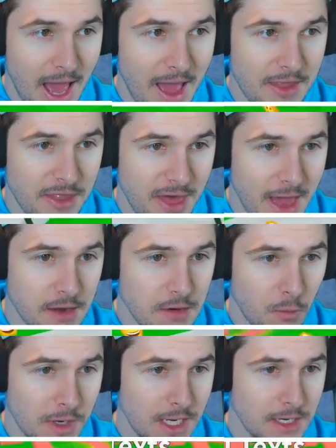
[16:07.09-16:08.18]
And
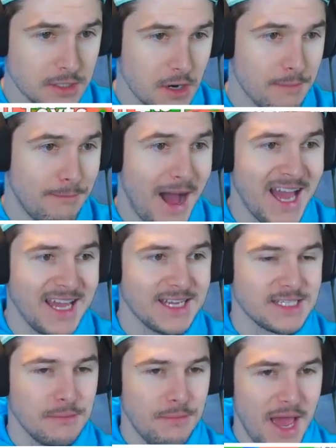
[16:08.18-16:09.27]
then we need to start buying
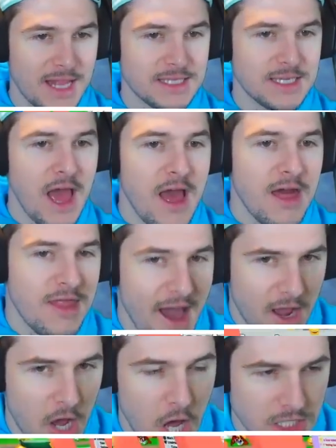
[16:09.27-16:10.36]
some pets
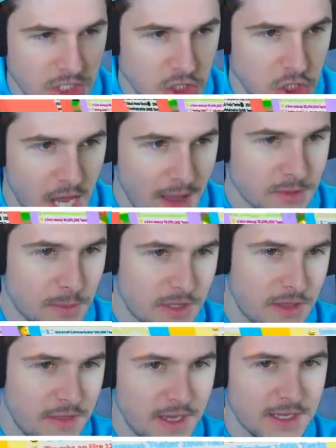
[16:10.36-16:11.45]
that cost gems. But the
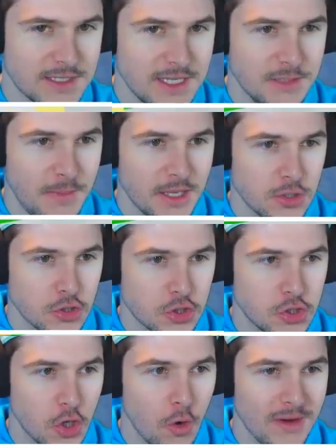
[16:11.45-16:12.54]
thing is, these pets are
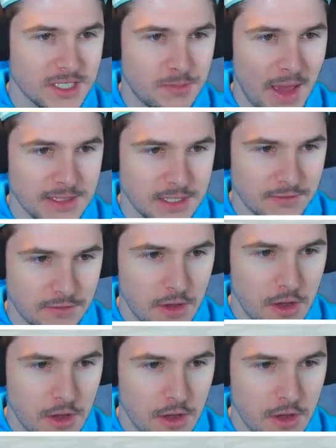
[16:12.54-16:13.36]
so expensive.